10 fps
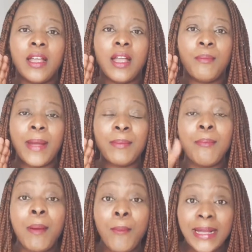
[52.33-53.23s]

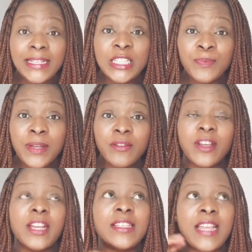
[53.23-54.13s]
might
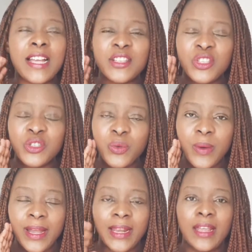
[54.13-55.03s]
experience like
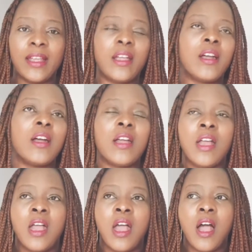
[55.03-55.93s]
swelling,
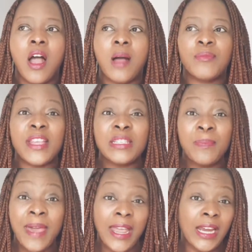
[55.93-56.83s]
there's
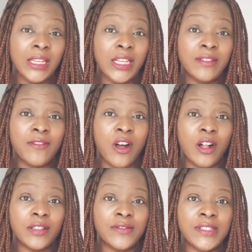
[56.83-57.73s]
pain
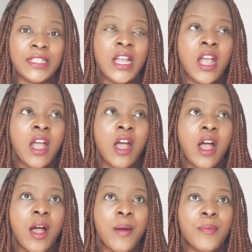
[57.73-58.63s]
involved,
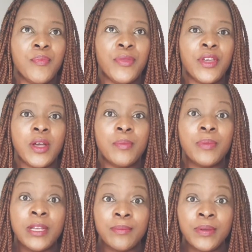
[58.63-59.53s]
the
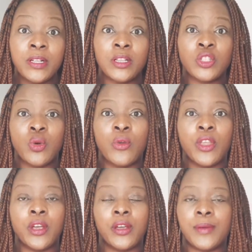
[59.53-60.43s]
pimples or
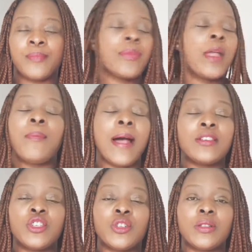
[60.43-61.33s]
the
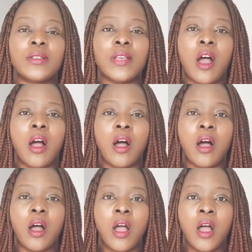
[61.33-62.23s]
pustules
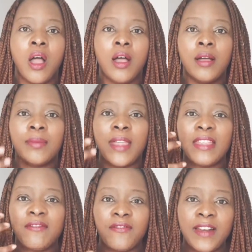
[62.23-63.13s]
are
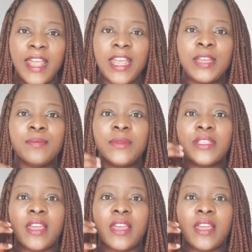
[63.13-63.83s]
inflamed, they